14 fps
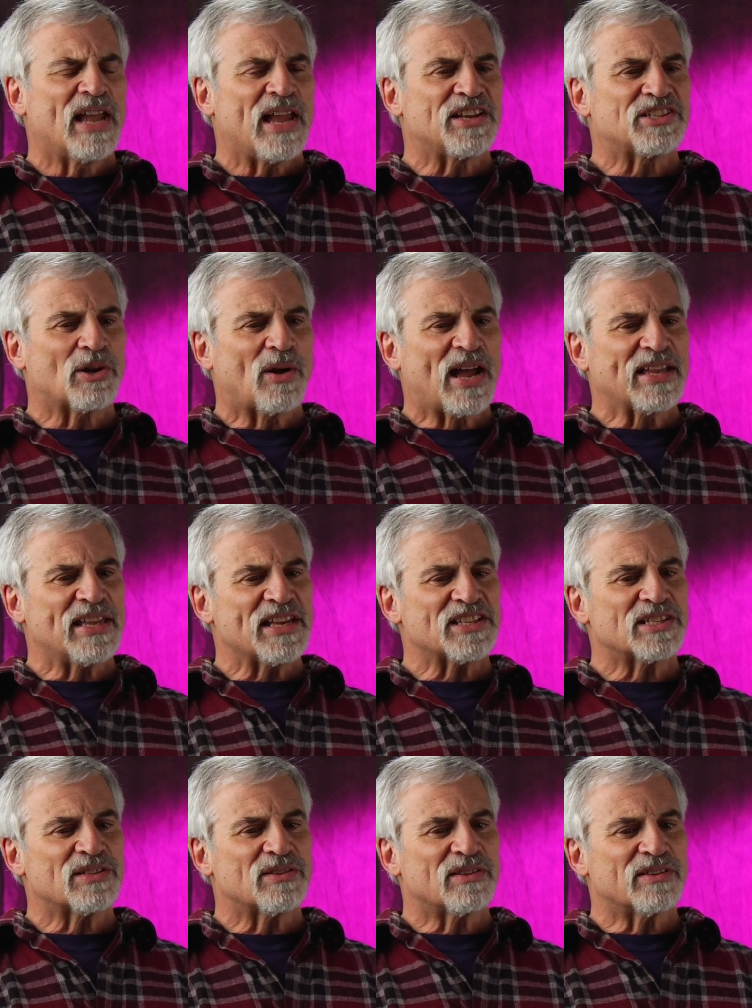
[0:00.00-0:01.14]
And so I
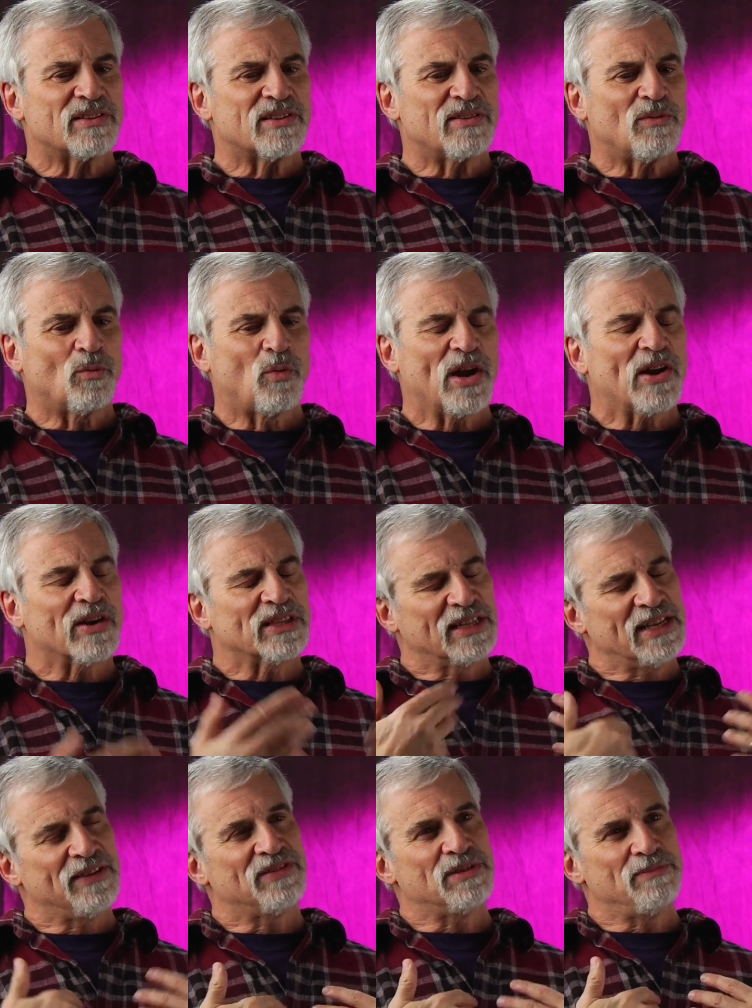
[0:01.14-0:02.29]
guess where it
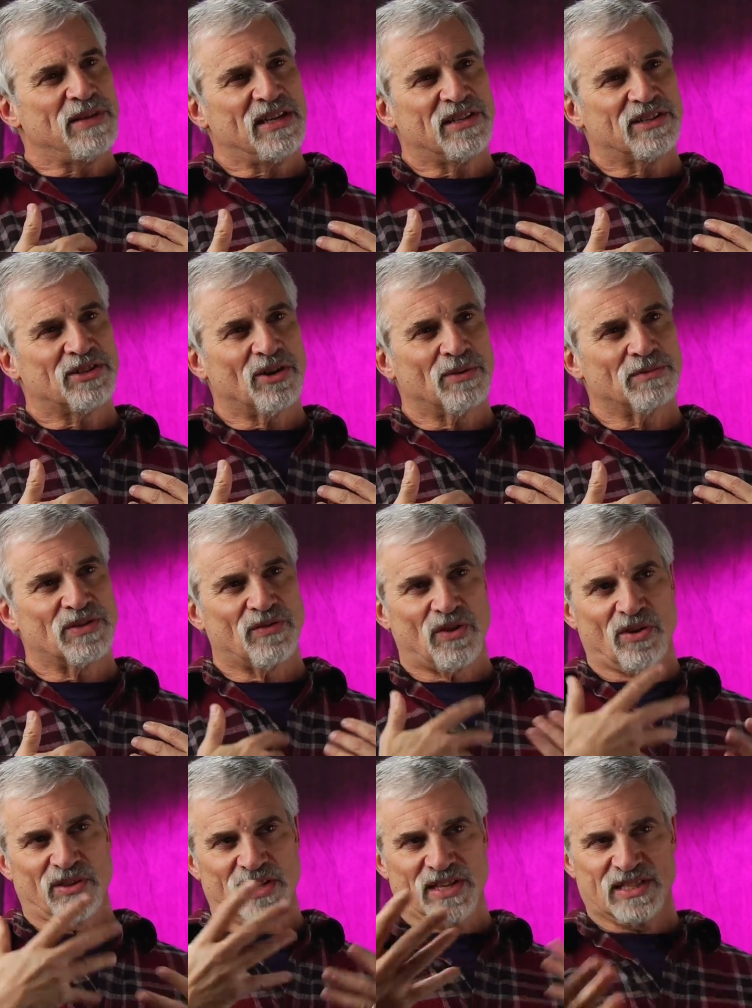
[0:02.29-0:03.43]
leaves me in terms of
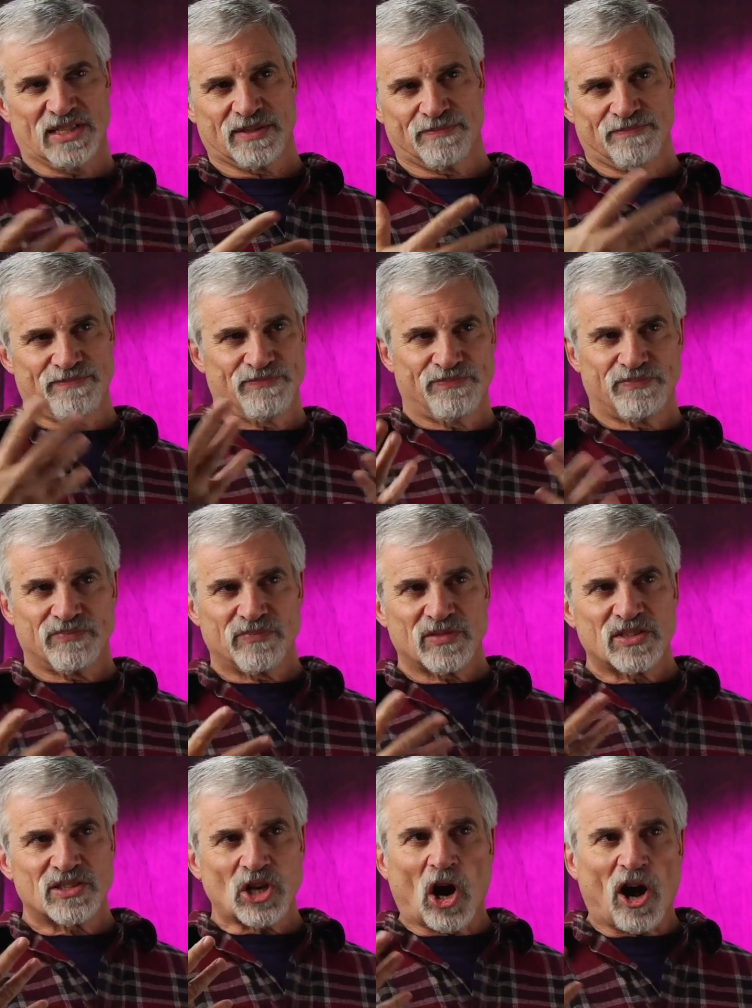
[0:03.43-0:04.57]
all this
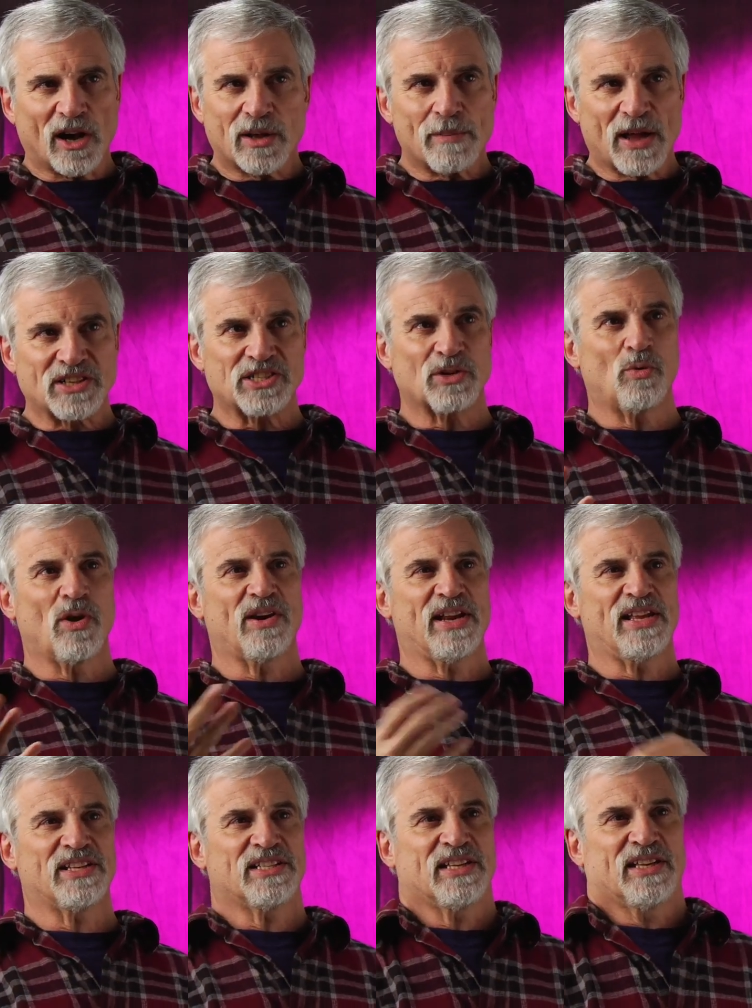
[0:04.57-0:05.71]
talk about square
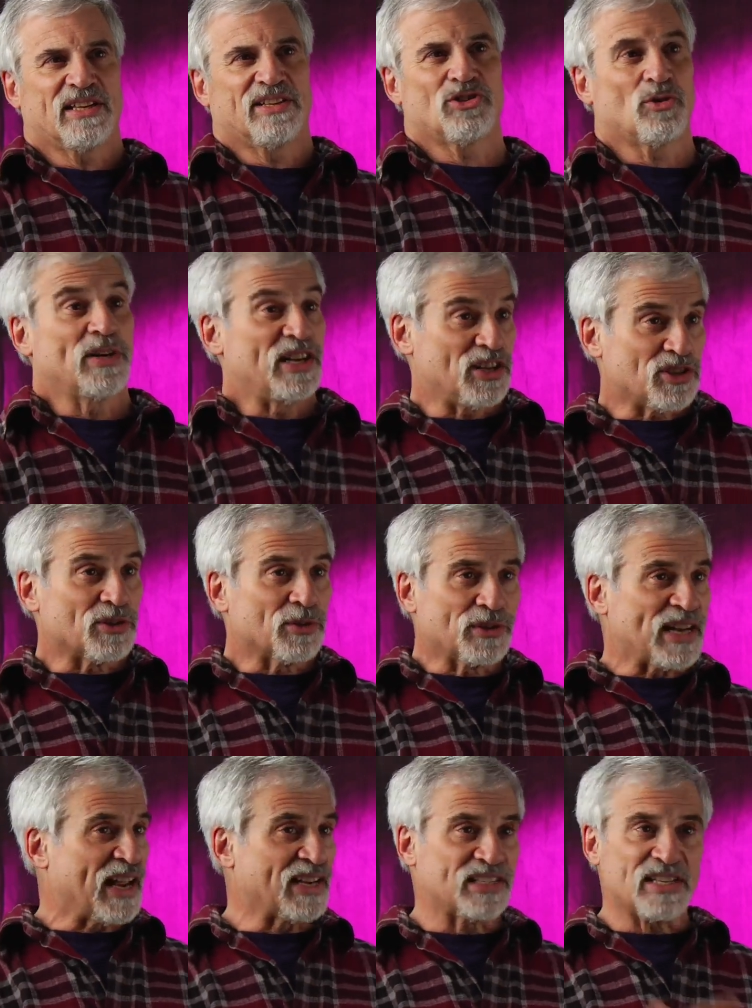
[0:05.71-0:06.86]
dancing and traditional
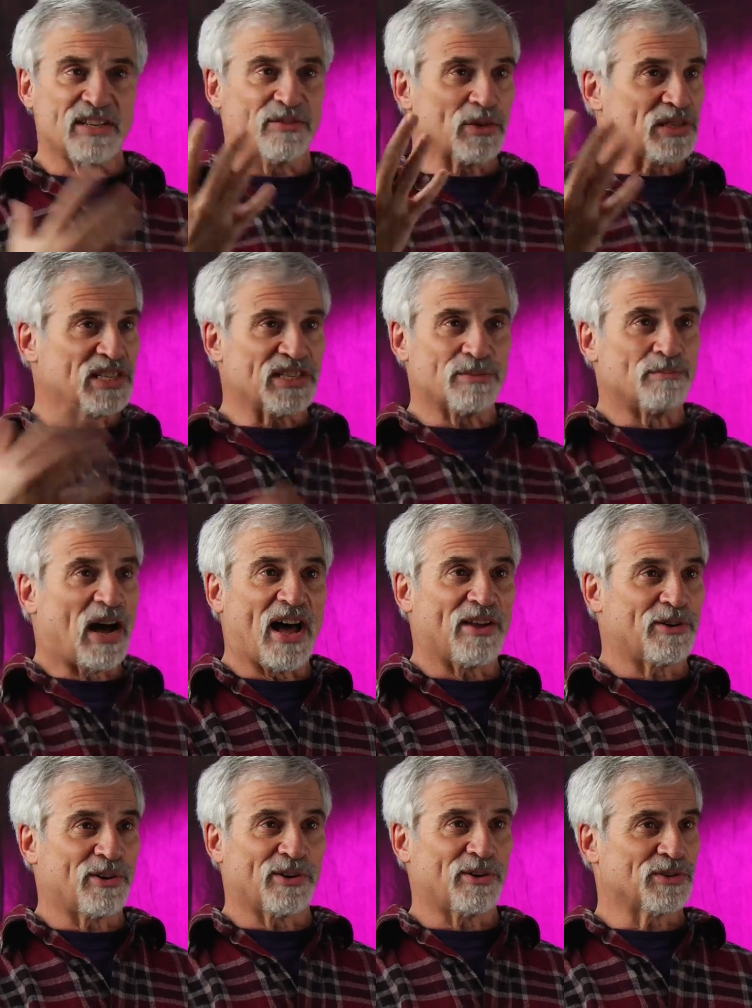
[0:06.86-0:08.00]
dancing versus
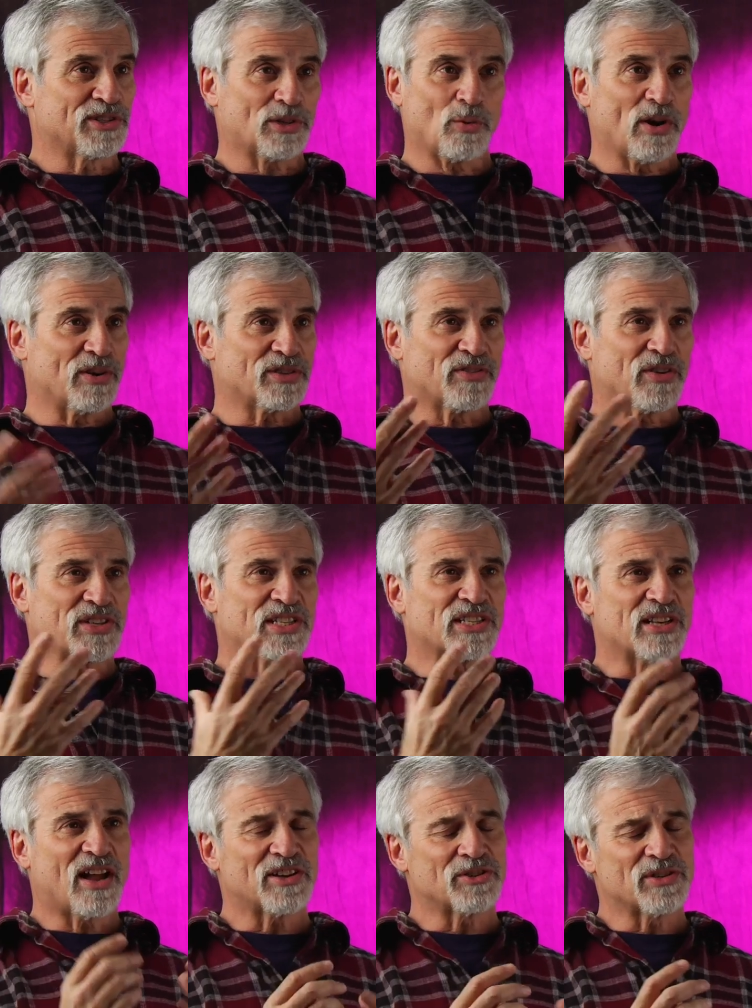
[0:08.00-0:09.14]
modern, or squares versus
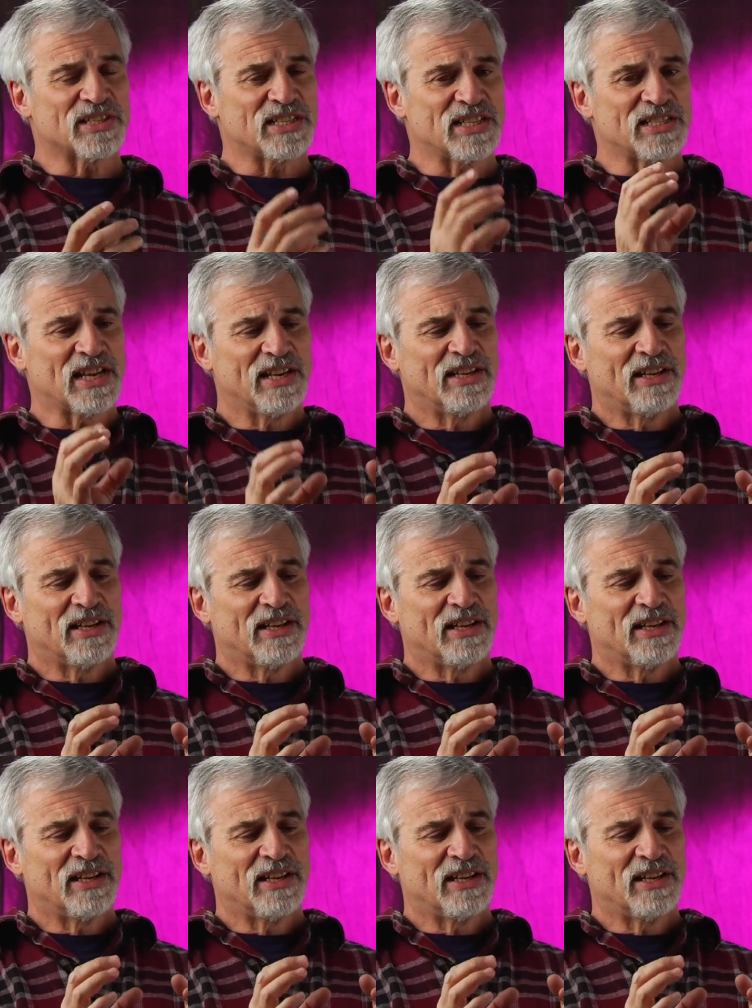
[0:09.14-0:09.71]
contras, is